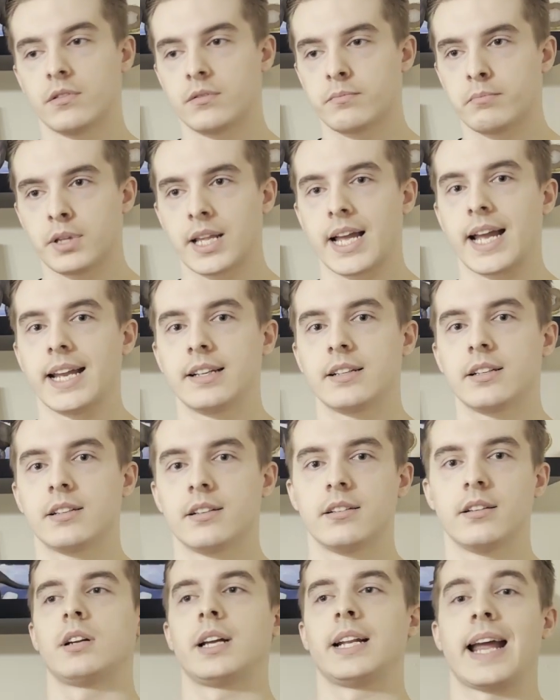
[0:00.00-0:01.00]
blank,
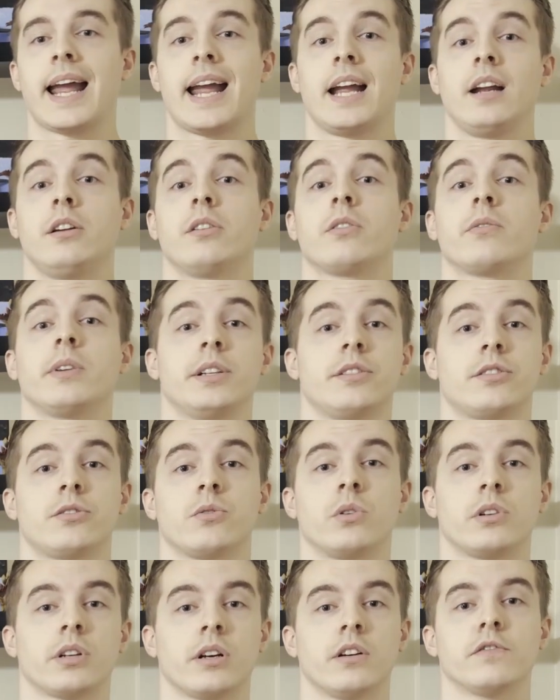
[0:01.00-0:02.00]
an angry
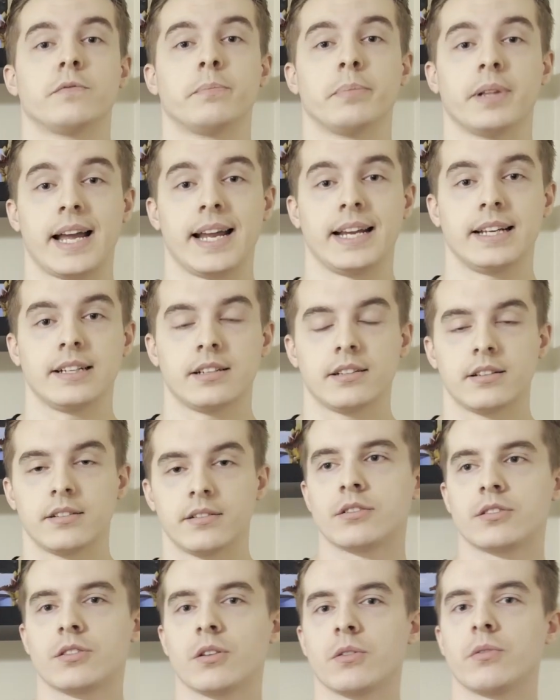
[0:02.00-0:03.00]
sort of blank.
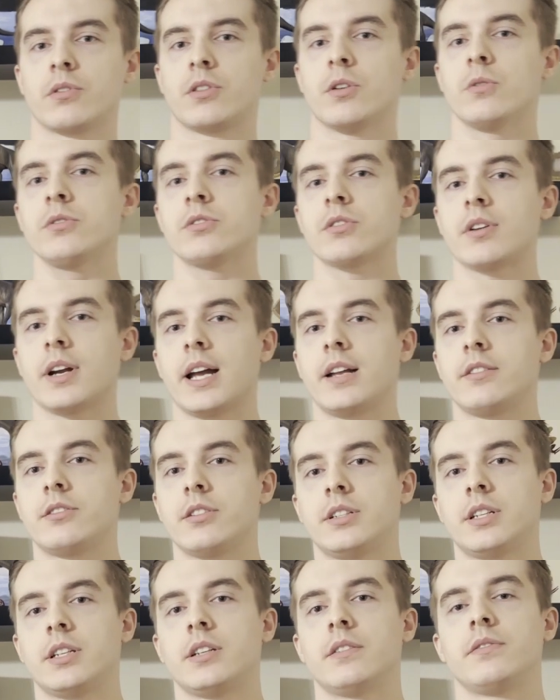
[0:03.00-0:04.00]
So those are
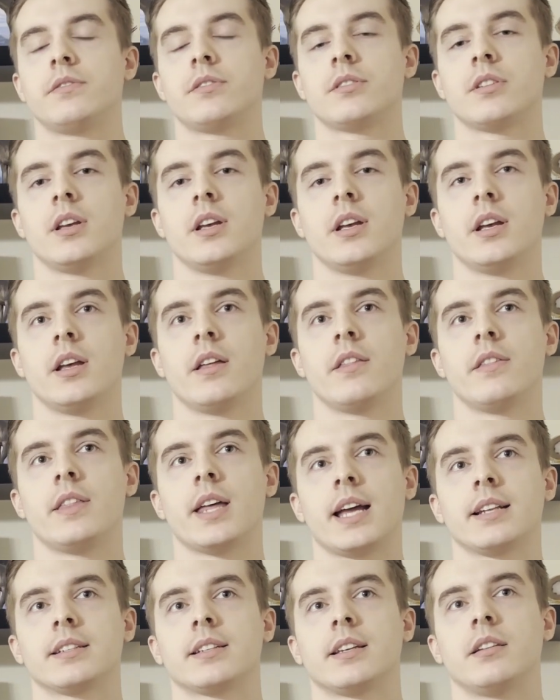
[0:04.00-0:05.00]
adjectives
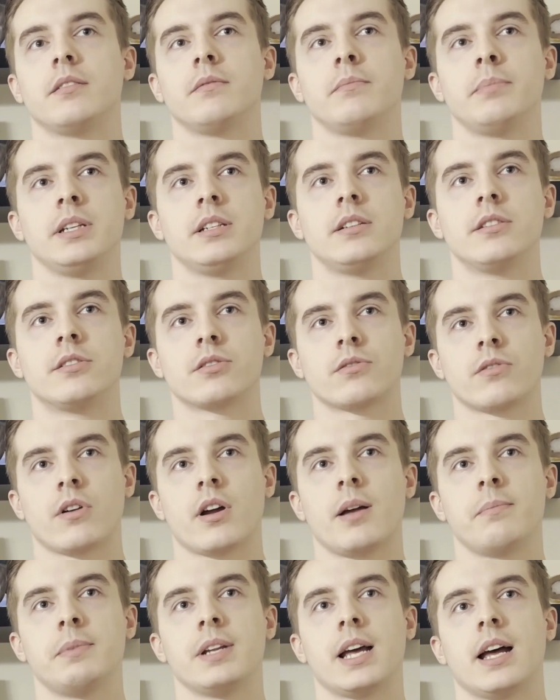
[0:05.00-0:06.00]
that can be
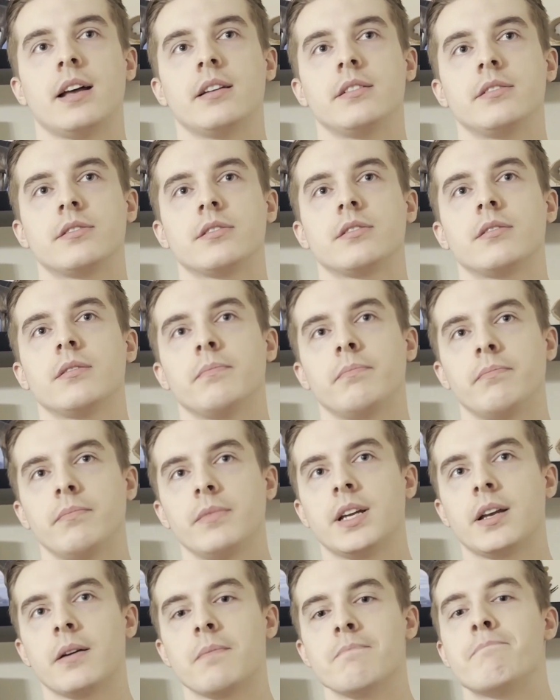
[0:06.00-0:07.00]
described as
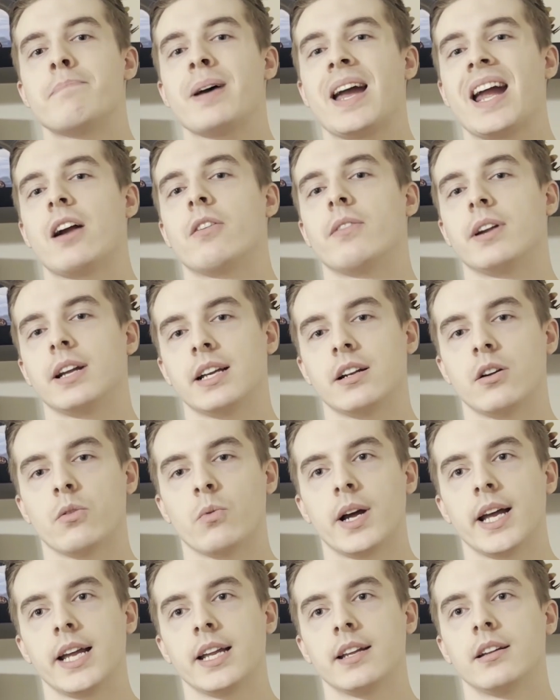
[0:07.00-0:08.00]
comparing in a
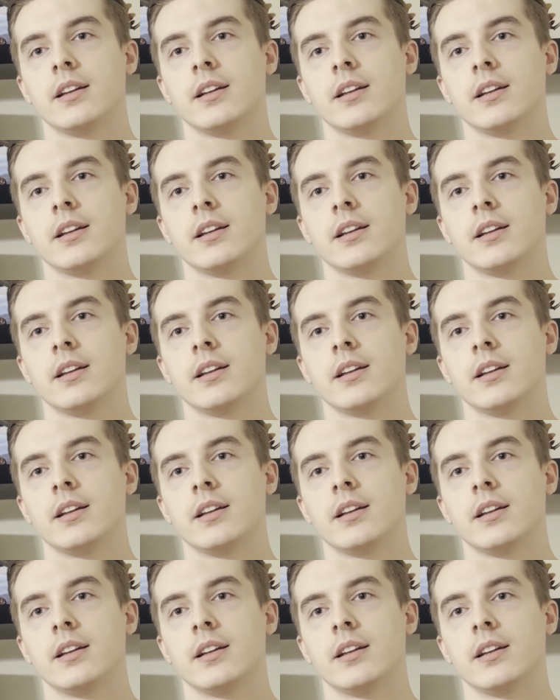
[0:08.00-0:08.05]
way.